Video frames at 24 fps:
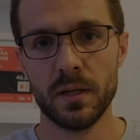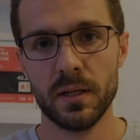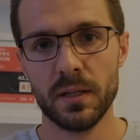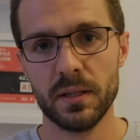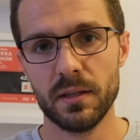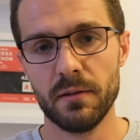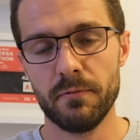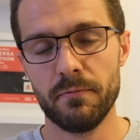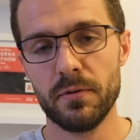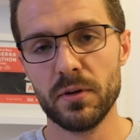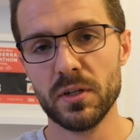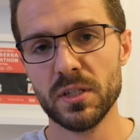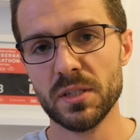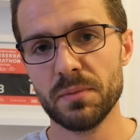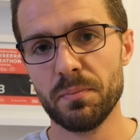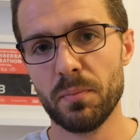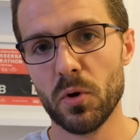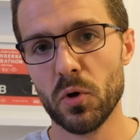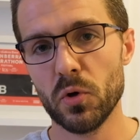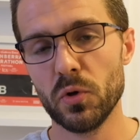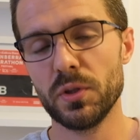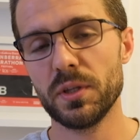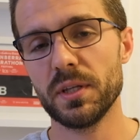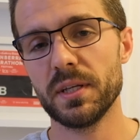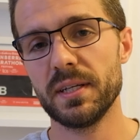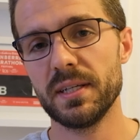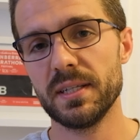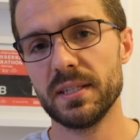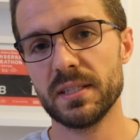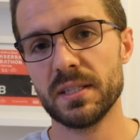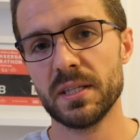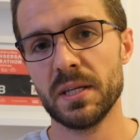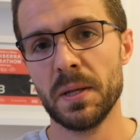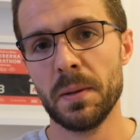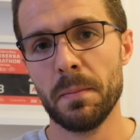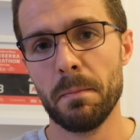The first point
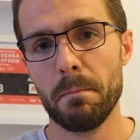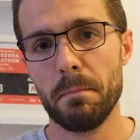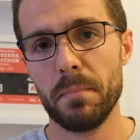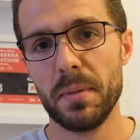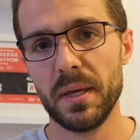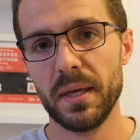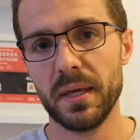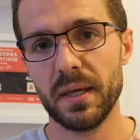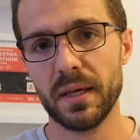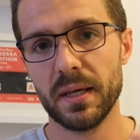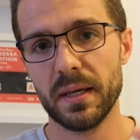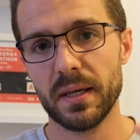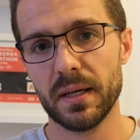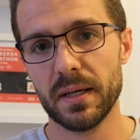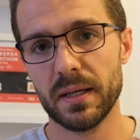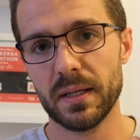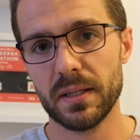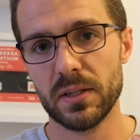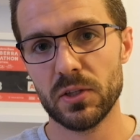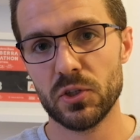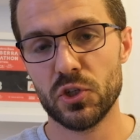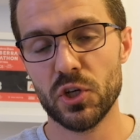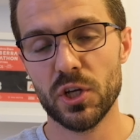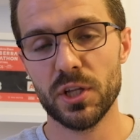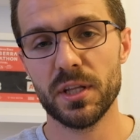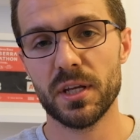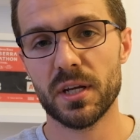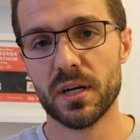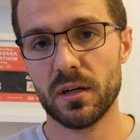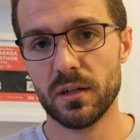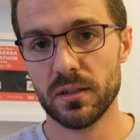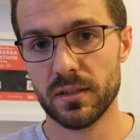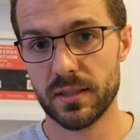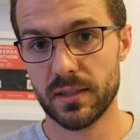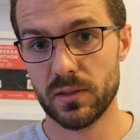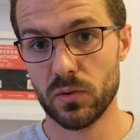is being
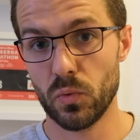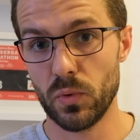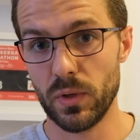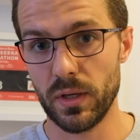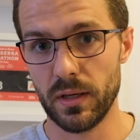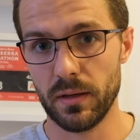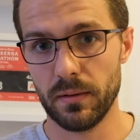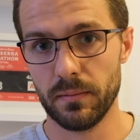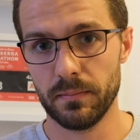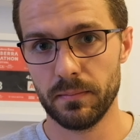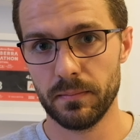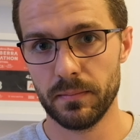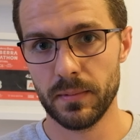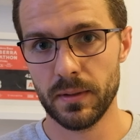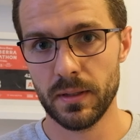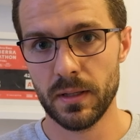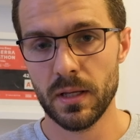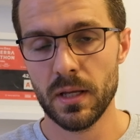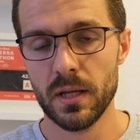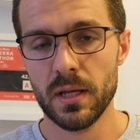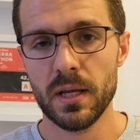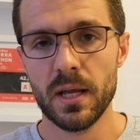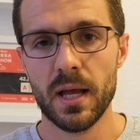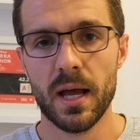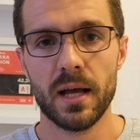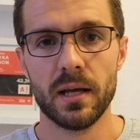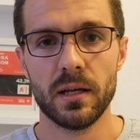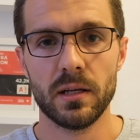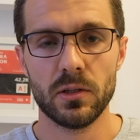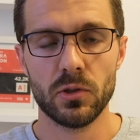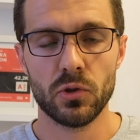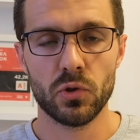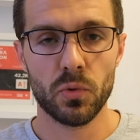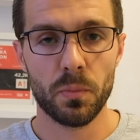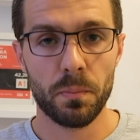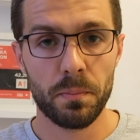general sui.
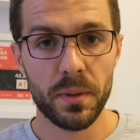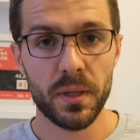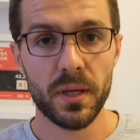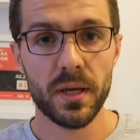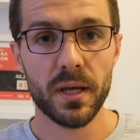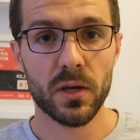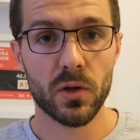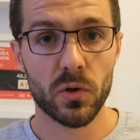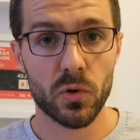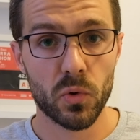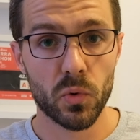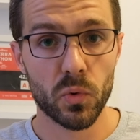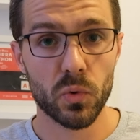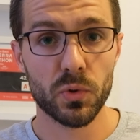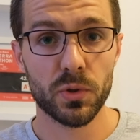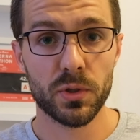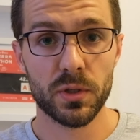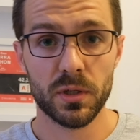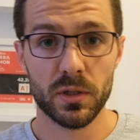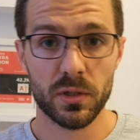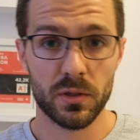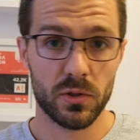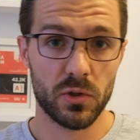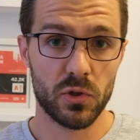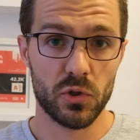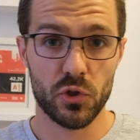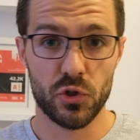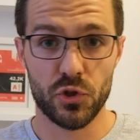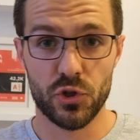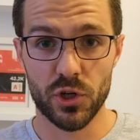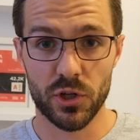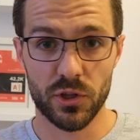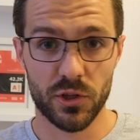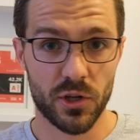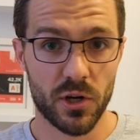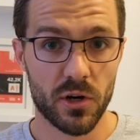To be a good
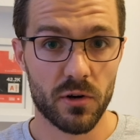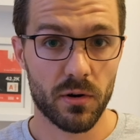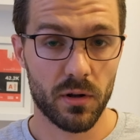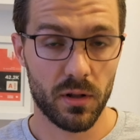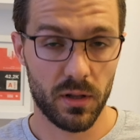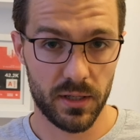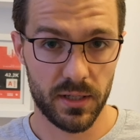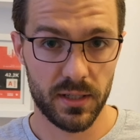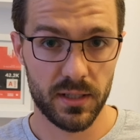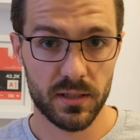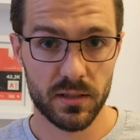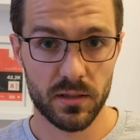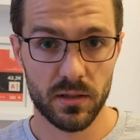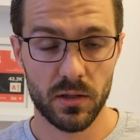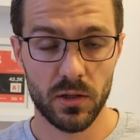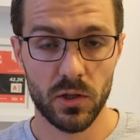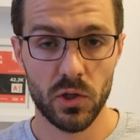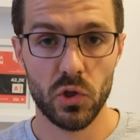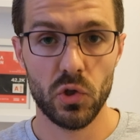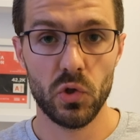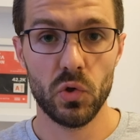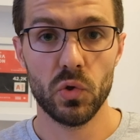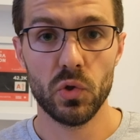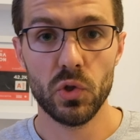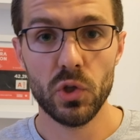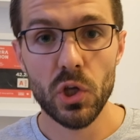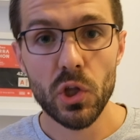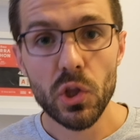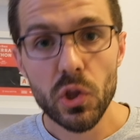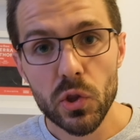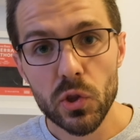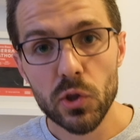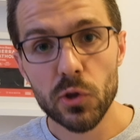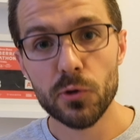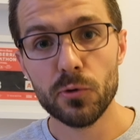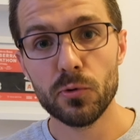generalist, you
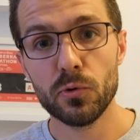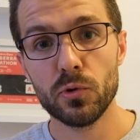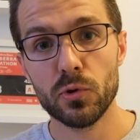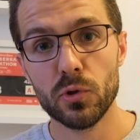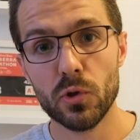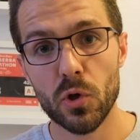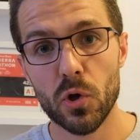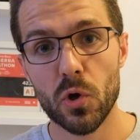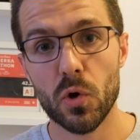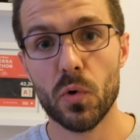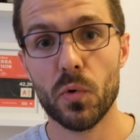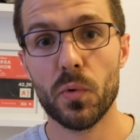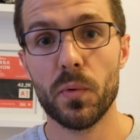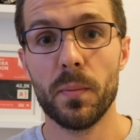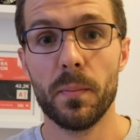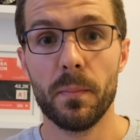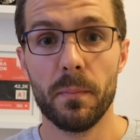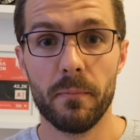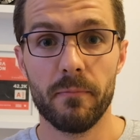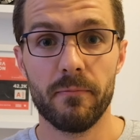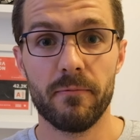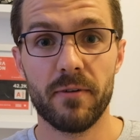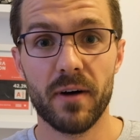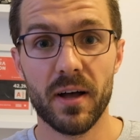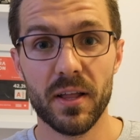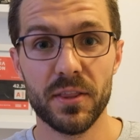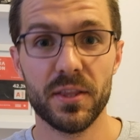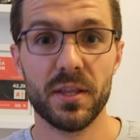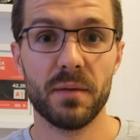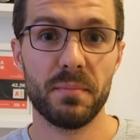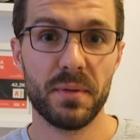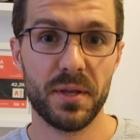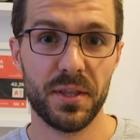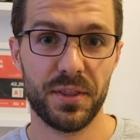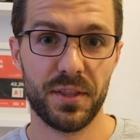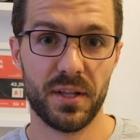need to know
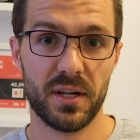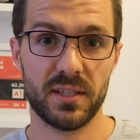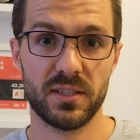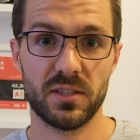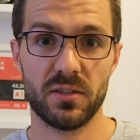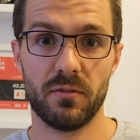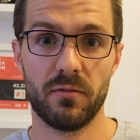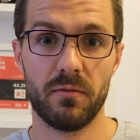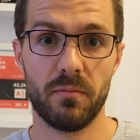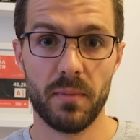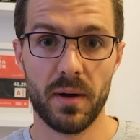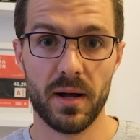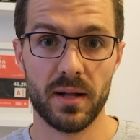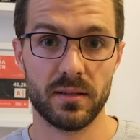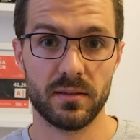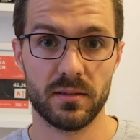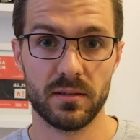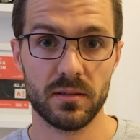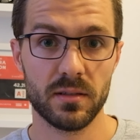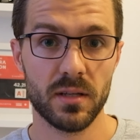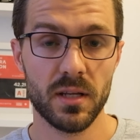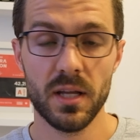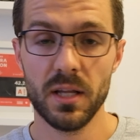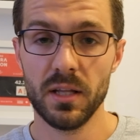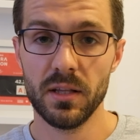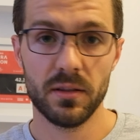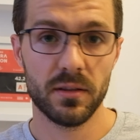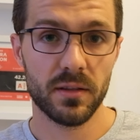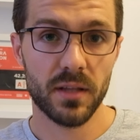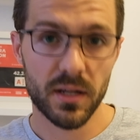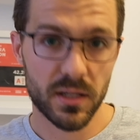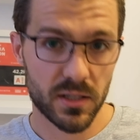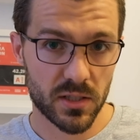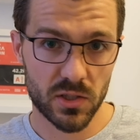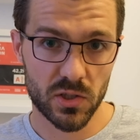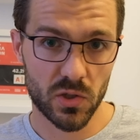fundamentals of maths.
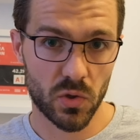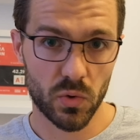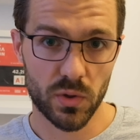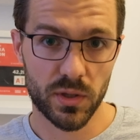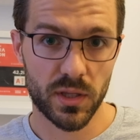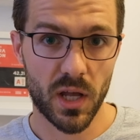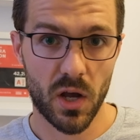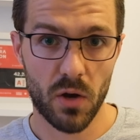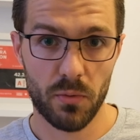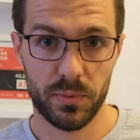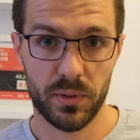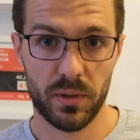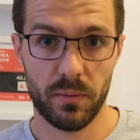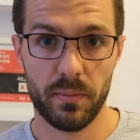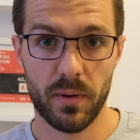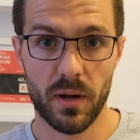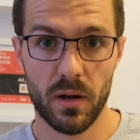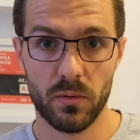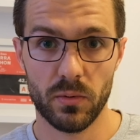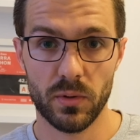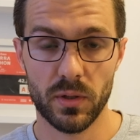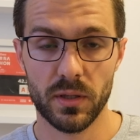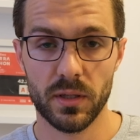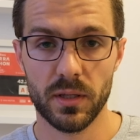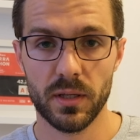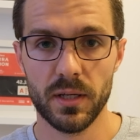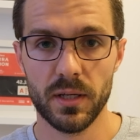There is no doubt about it.